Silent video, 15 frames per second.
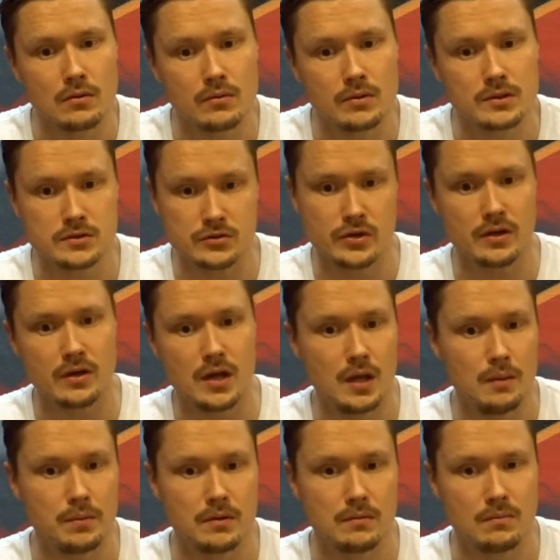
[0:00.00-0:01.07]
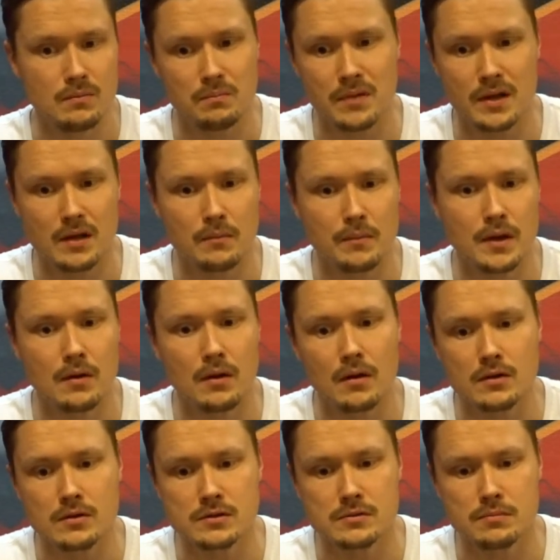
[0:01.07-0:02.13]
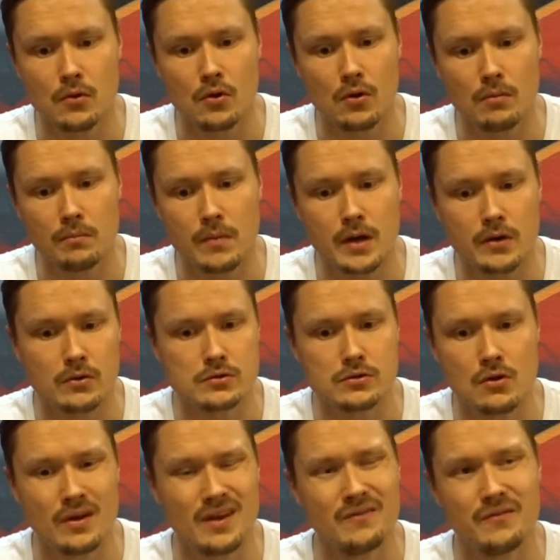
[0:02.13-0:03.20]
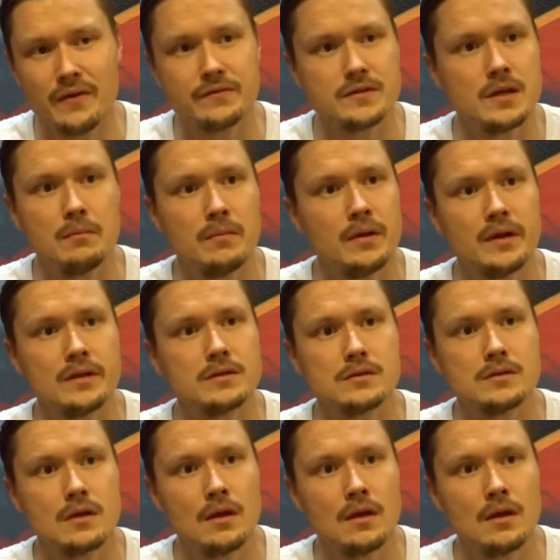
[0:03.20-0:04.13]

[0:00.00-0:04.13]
Let's try to keep it, make a small micro song in 15 minutes.